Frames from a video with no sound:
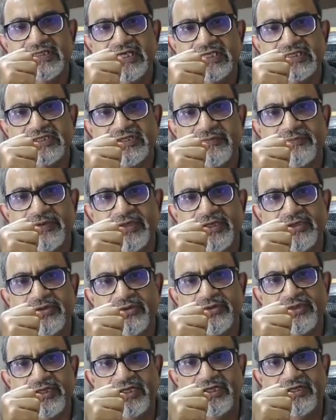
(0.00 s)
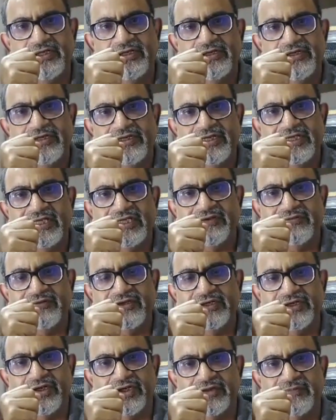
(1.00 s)
extraperitoneal leak
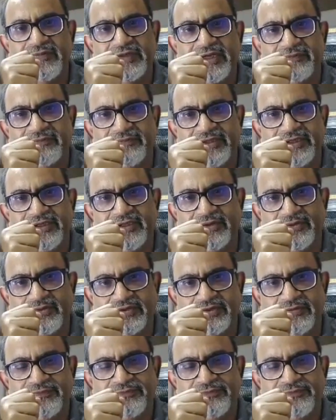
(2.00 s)
will not be emptied out.